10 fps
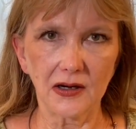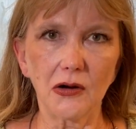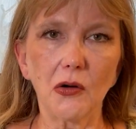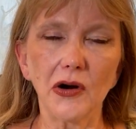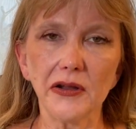
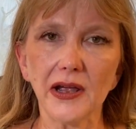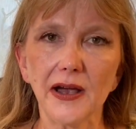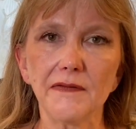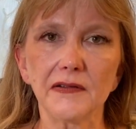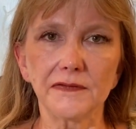or you
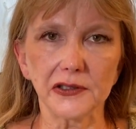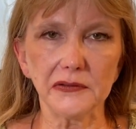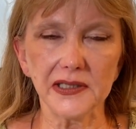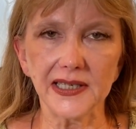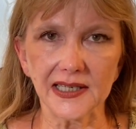have
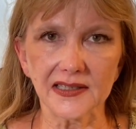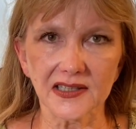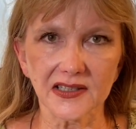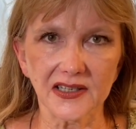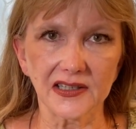fluid that gets
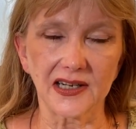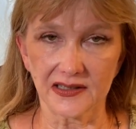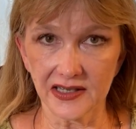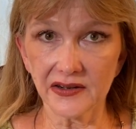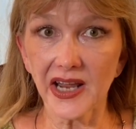into the
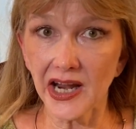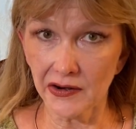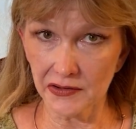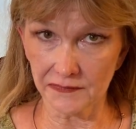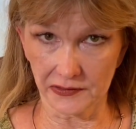lungs, either
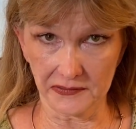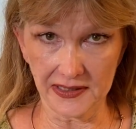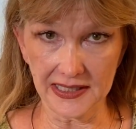air or fluid